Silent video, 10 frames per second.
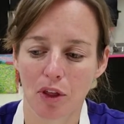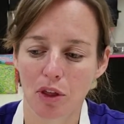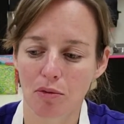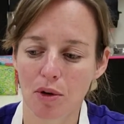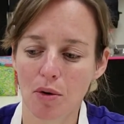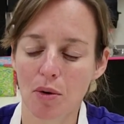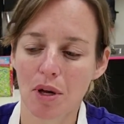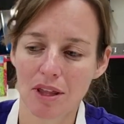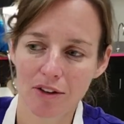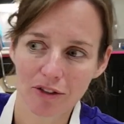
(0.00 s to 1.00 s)
through
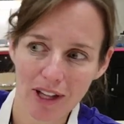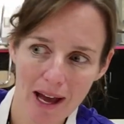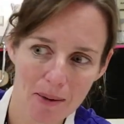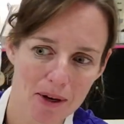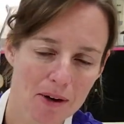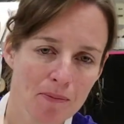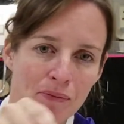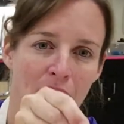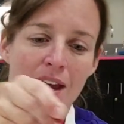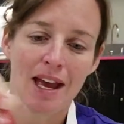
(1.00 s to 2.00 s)
the flour,
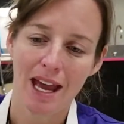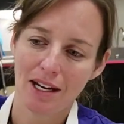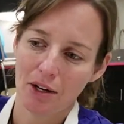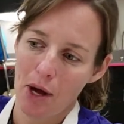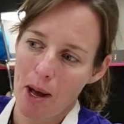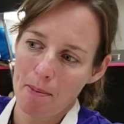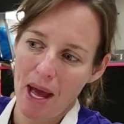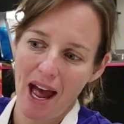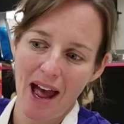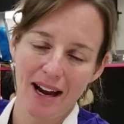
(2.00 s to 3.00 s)
it
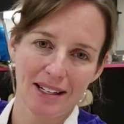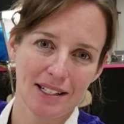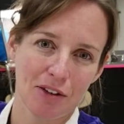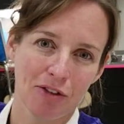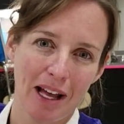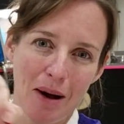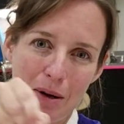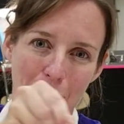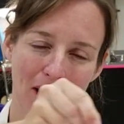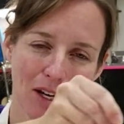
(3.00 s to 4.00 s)
compacts the flour
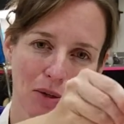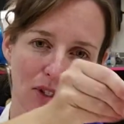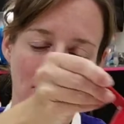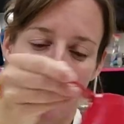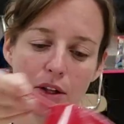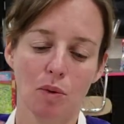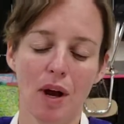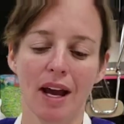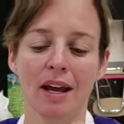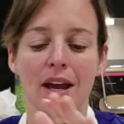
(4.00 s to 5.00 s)
granules along the
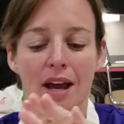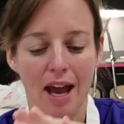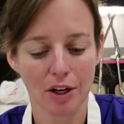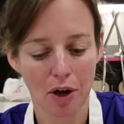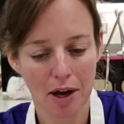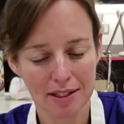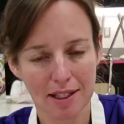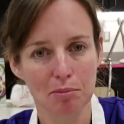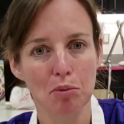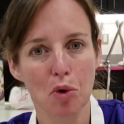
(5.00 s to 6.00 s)
way and
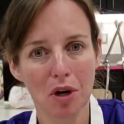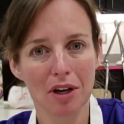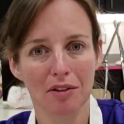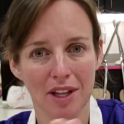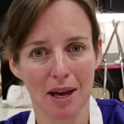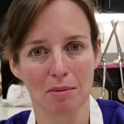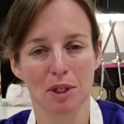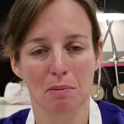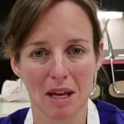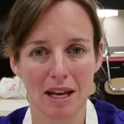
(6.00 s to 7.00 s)
causes more of them to
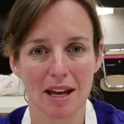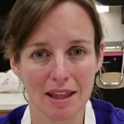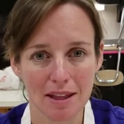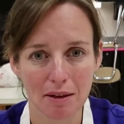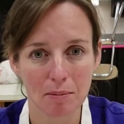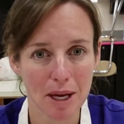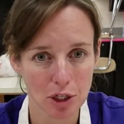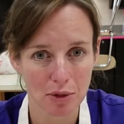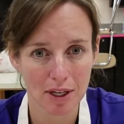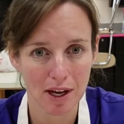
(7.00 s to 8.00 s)
be in the
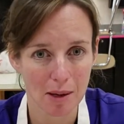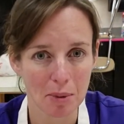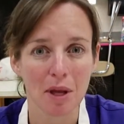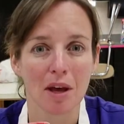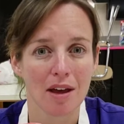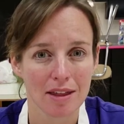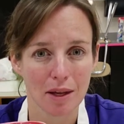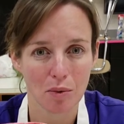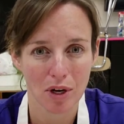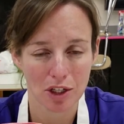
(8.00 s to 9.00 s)
measuring cup
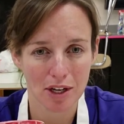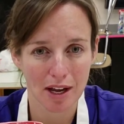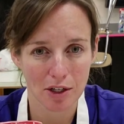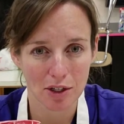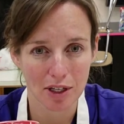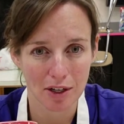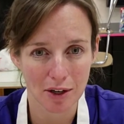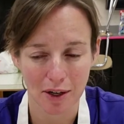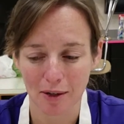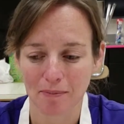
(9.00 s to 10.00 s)
than what should actually
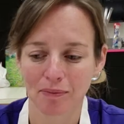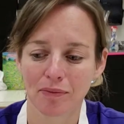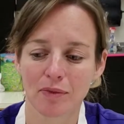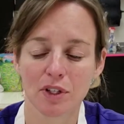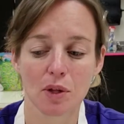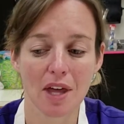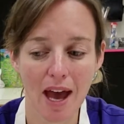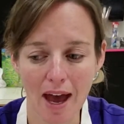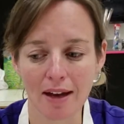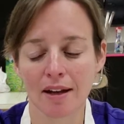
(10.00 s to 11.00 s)
occur. So
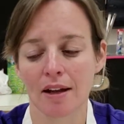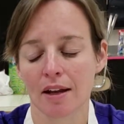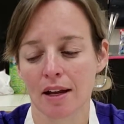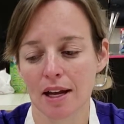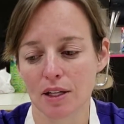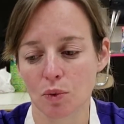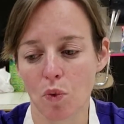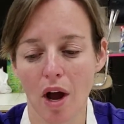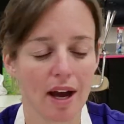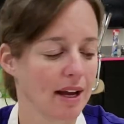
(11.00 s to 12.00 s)
that is
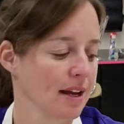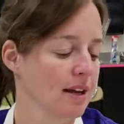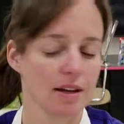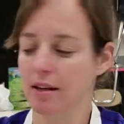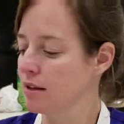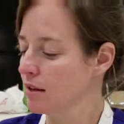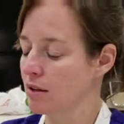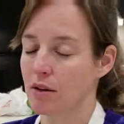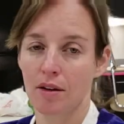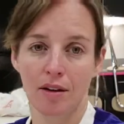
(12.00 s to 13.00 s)
why
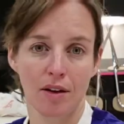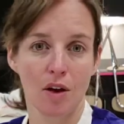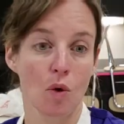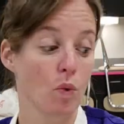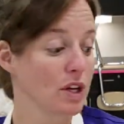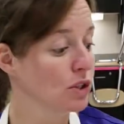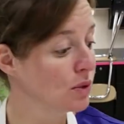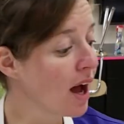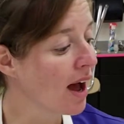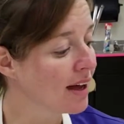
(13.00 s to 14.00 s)
we do
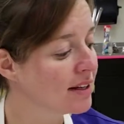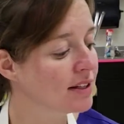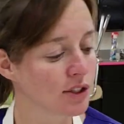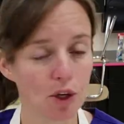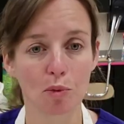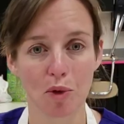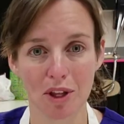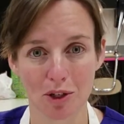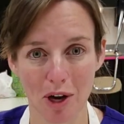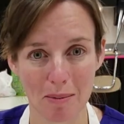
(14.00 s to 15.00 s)
not scoop with the
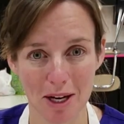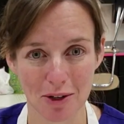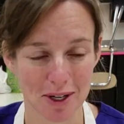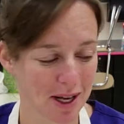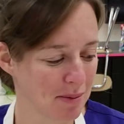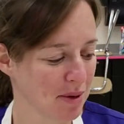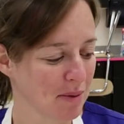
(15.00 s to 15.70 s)
dry measuring cup.